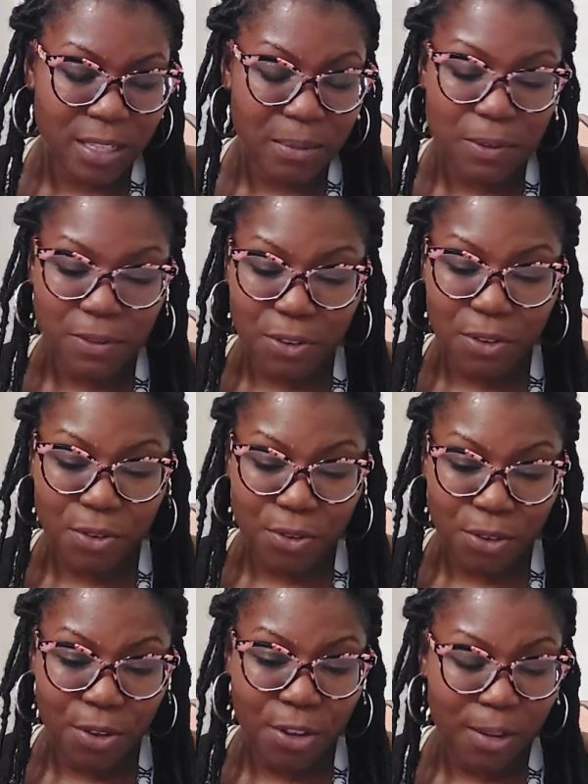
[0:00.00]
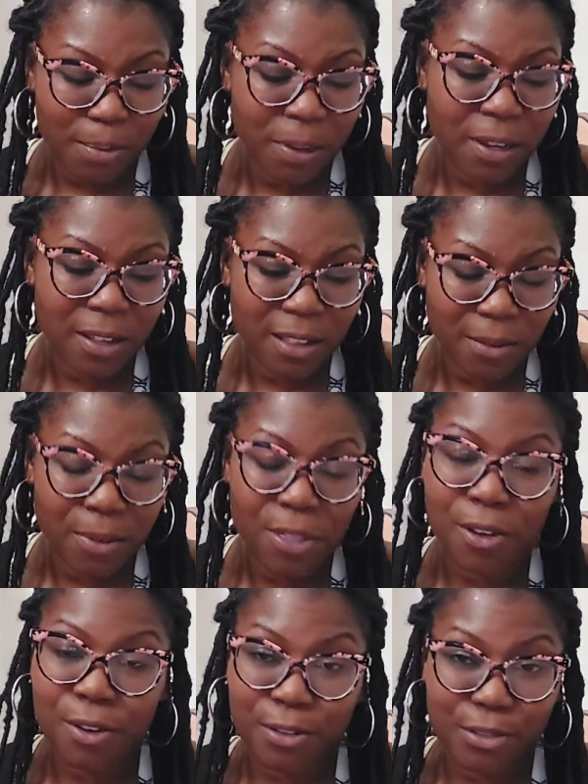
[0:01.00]
Some of you, you could have been dealing with the
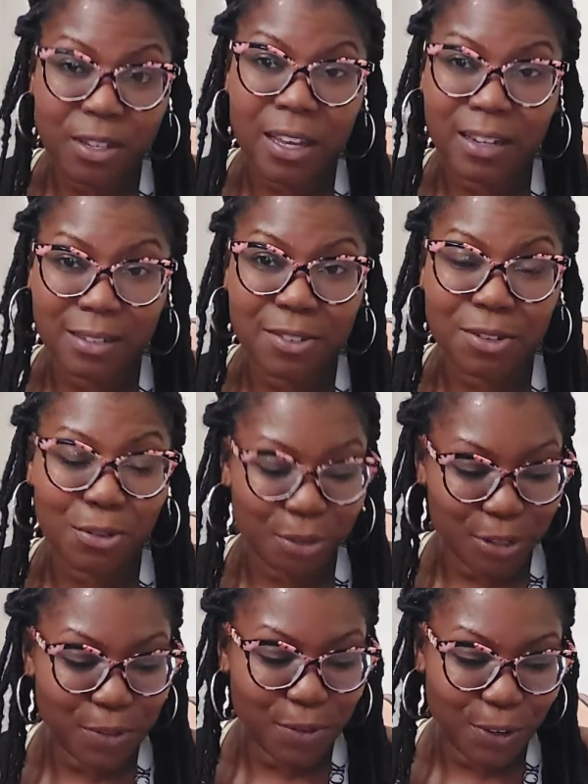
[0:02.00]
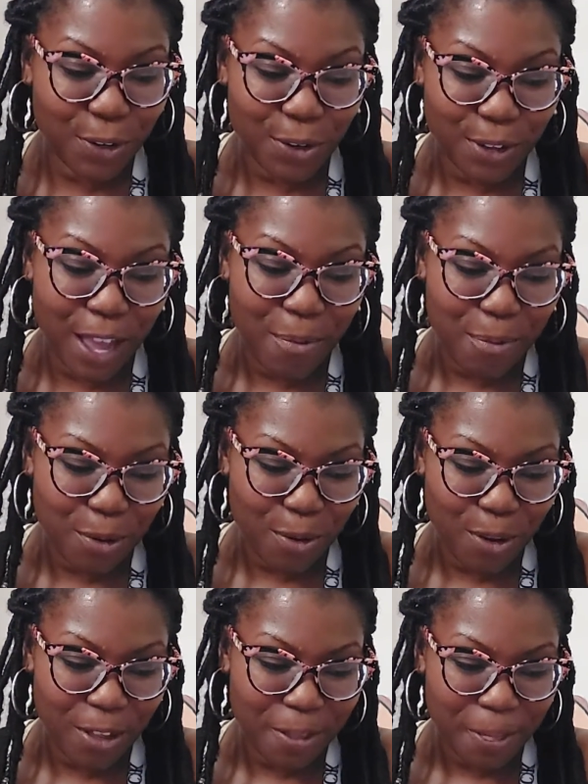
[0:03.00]
earth sign. Taurus, Virgo,
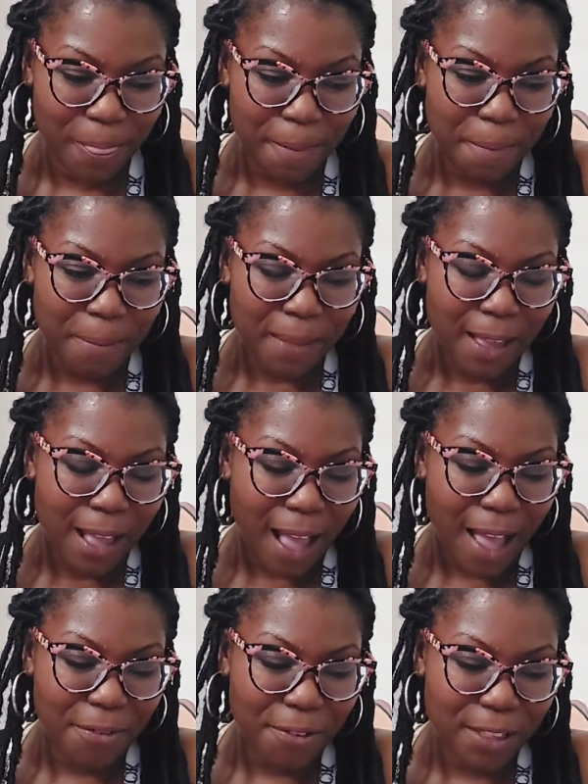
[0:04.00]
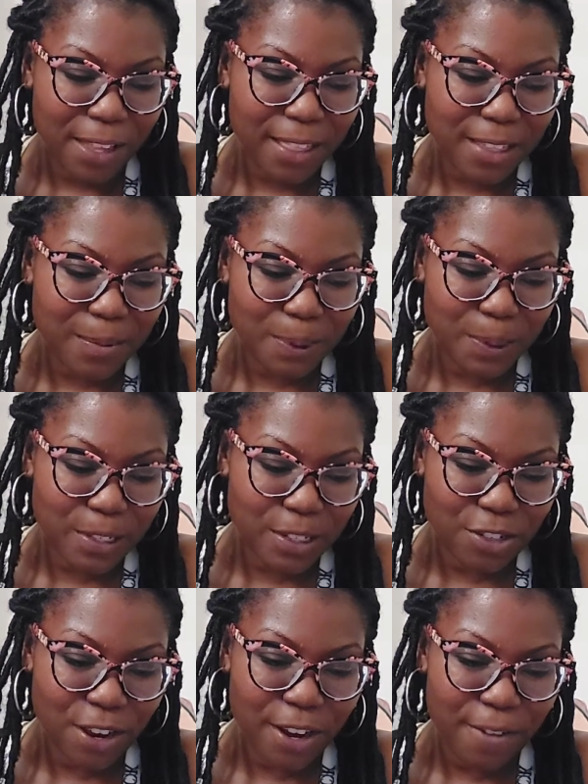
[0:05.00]
Capricorn. I feel like this
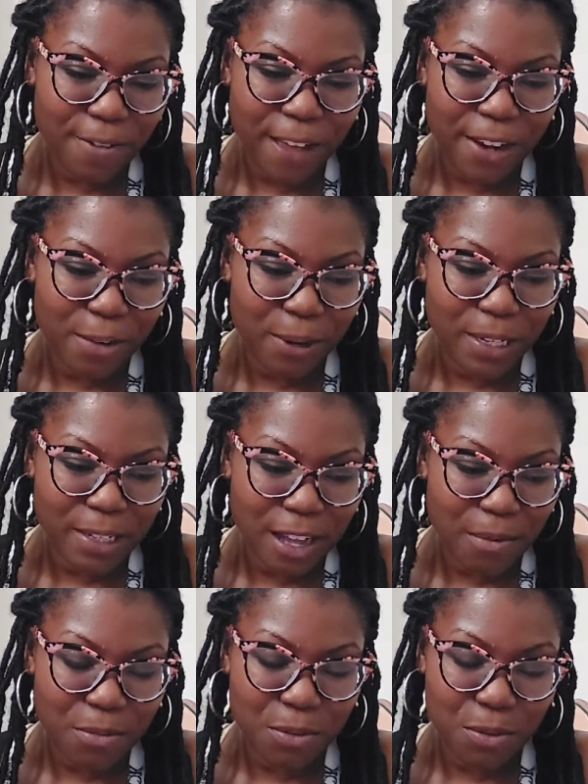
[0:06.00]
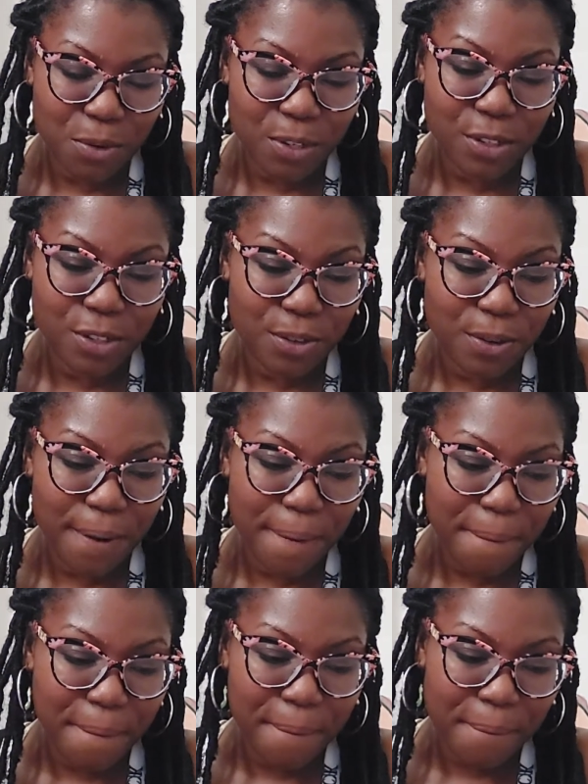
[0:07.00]
person's trying to find a way to come towards you.
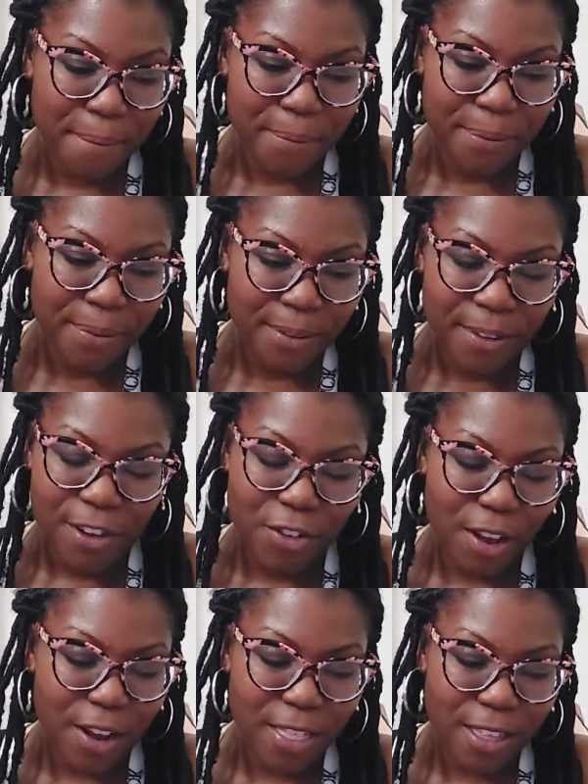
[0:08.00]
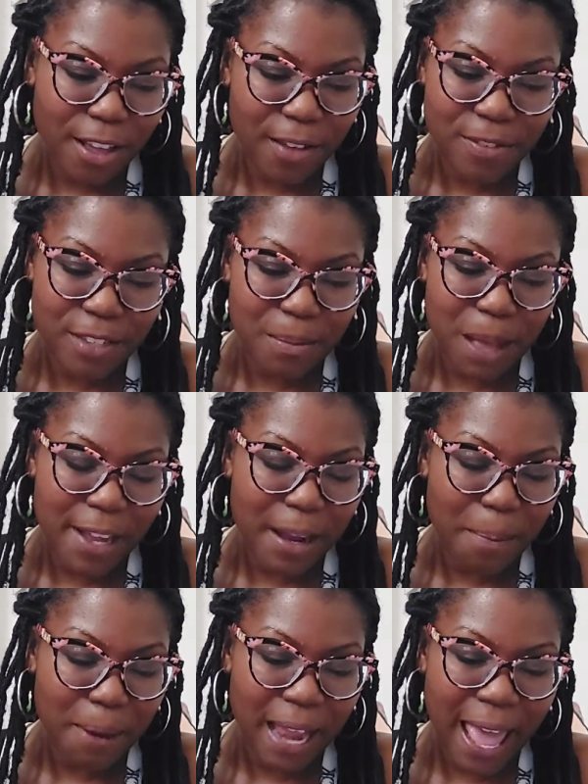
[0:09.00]
They're trying to think of some kind
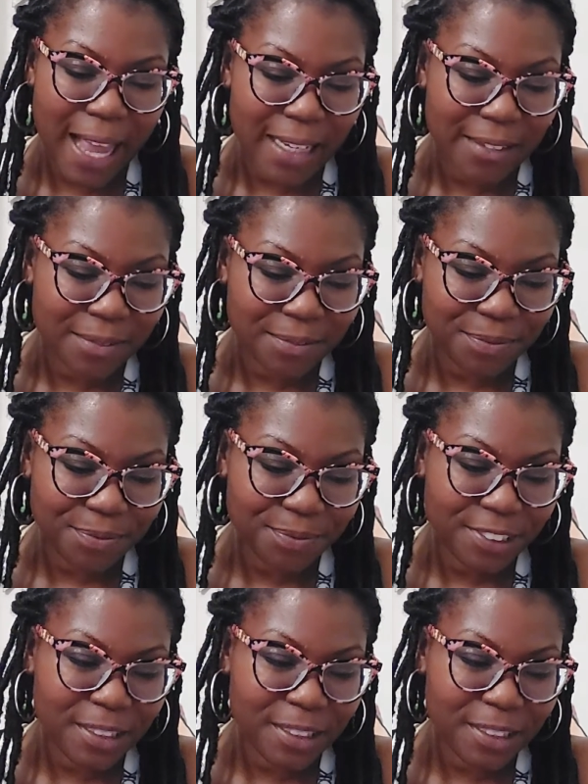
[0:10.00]
of plan, mm.